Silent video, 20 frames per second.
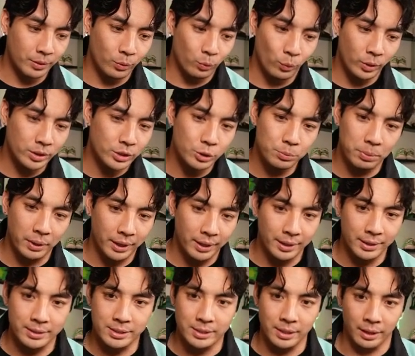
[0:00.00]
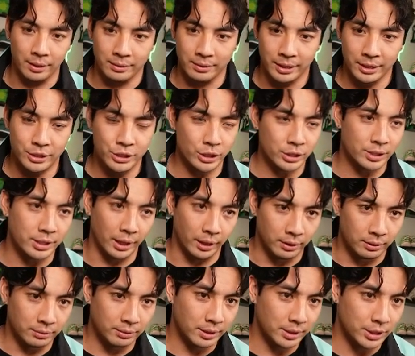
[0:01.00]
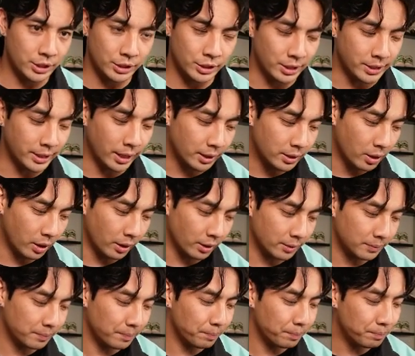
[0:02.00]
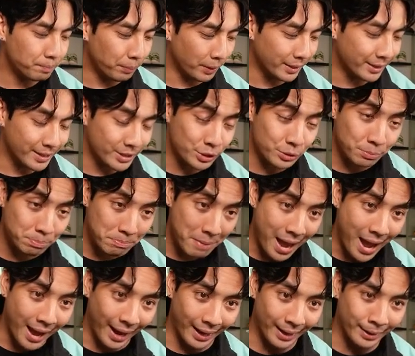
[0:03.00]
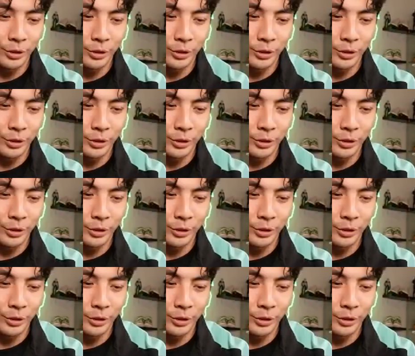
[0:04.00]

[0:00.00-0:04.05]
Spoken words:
Once you play it, it's done. It's just there. It's just a dead card. But this mat,